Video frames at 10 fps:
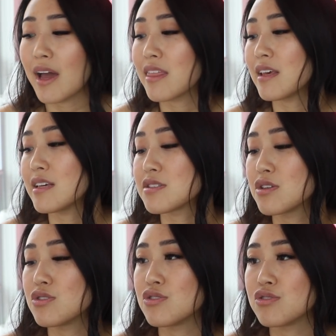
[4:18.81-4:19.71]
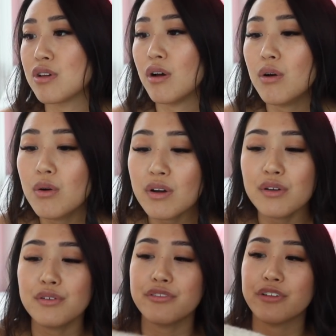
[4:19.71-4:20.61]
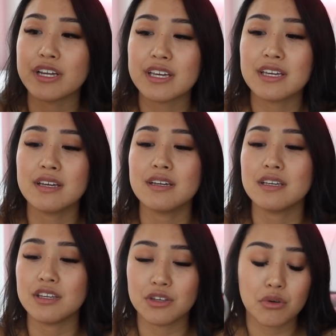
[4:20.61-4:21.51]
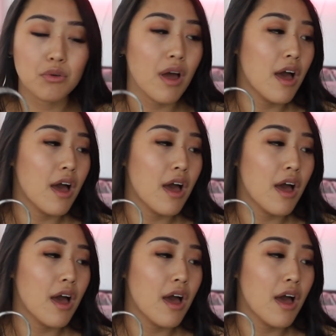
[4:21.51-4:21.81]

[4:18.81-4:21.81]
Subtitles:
I think it's so freaking cute,